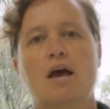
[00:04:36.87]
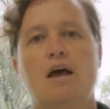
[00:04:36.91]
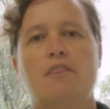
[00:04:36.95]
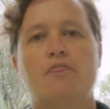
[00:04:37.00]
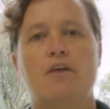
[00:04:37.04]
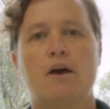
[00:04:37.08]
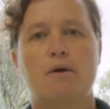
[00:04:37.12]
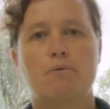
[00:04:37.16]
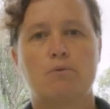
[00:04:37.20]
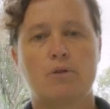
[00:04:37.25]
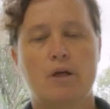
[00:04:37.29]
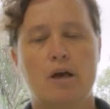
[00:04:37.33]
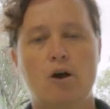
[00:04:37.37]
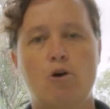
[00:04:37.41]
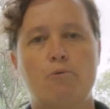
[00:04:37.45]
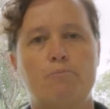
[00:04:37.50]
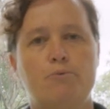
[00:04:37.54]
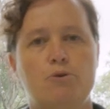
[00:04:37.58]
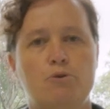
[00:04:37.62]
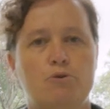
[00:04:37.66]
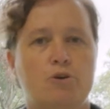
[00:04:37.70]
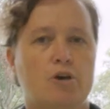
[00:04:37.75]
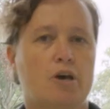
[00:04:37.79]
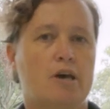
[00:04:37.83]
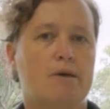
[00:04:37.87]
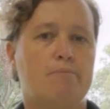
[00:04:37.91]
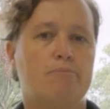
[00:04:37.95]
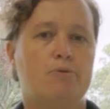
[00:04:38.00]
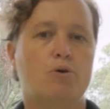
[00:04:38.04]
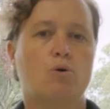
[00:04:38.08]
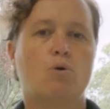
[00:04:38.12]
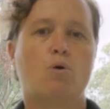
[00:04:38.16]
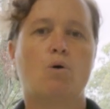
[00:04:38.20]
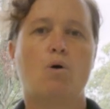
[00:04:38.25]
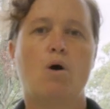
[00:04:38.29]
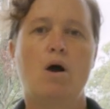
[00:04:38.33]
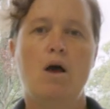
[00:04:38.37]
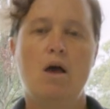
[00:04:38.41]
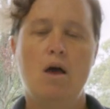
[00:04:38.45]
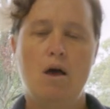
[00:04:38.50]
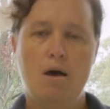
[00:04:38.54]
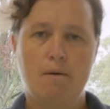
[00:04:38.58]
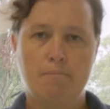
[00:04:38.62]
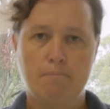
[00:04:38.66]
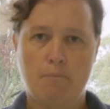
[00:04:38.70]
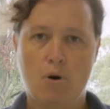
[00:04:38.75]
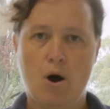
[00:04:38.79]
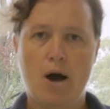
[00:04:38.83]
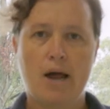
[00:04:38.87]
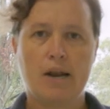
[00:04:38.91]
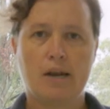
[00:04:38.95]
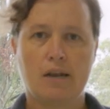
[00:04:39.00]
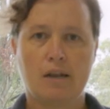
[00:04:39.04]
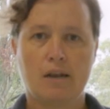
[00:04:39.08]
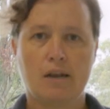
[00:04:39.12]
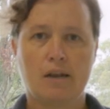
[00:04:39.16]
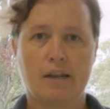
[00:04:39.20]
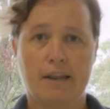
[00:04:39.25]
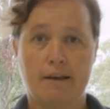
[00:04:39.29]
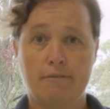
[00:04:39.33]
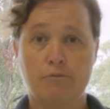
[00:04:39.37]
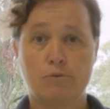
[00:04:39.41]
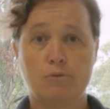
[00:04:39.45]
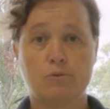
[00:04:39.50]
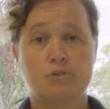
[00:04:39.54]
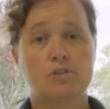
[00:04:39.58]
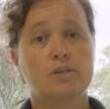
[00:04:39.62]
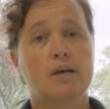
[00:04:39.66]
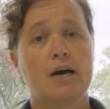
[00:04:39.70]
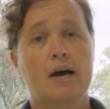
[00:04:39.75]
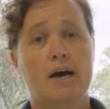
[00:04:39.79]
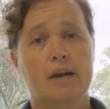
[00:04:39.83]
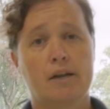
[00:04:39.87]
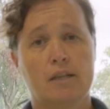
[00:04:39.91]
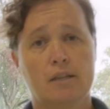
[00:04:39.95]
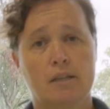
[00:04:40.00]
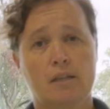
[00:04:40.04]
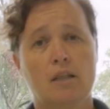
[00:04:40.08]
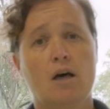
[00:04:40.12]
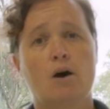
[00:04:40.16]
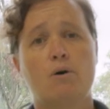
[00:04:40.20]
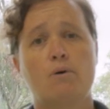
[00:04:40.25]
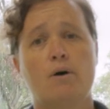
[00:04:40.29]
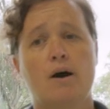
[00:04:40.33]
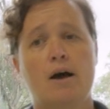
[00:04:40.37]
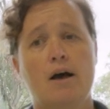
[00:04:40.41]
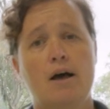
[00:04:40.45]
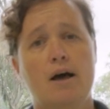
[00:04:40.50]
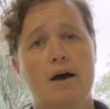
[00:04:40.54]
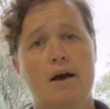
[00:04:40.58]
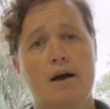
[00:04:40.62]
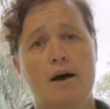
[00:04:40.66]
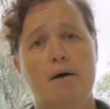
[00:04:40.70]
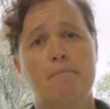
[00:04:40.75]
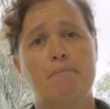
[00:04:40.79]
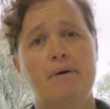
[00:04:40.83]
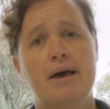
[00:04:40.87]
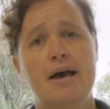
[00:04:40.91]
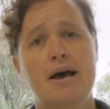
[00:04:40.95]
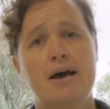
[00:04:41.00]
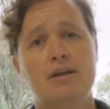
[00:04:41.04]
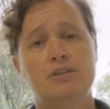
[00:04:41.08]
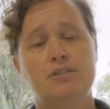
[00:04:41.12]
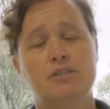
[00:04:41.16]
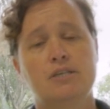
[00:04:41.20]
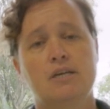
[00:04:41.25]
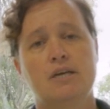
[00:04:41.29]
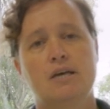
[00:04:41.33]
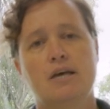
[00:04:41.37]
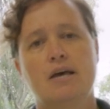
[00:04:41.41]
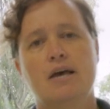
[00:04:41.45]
They will help you keep your mite levels at a lower amount